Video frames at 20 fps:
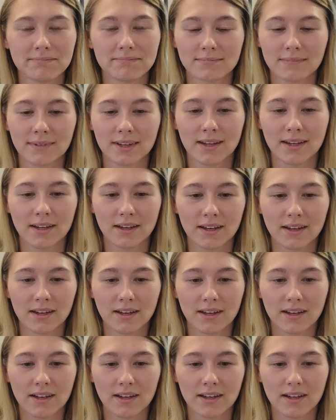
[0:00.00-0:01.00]

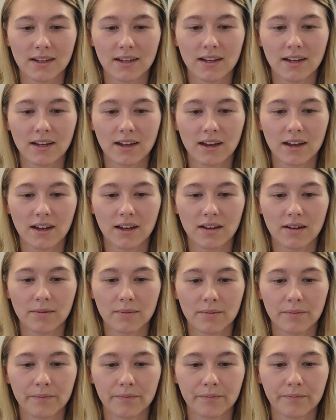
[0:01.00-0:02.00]

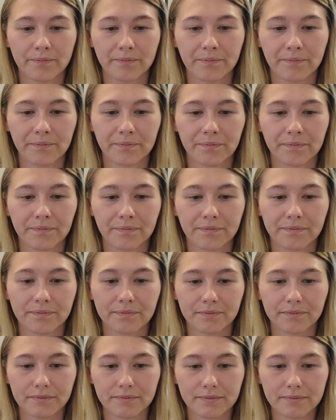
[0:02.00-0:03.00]

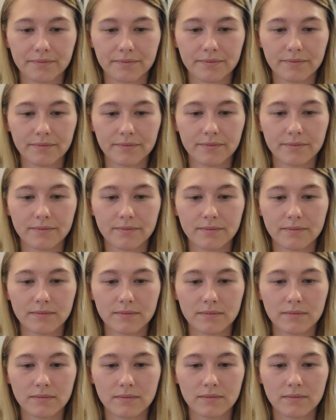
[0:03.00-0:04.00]

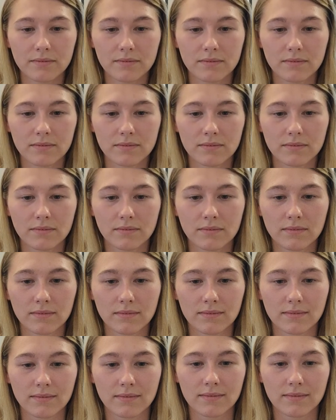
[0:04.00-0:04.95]
(silent)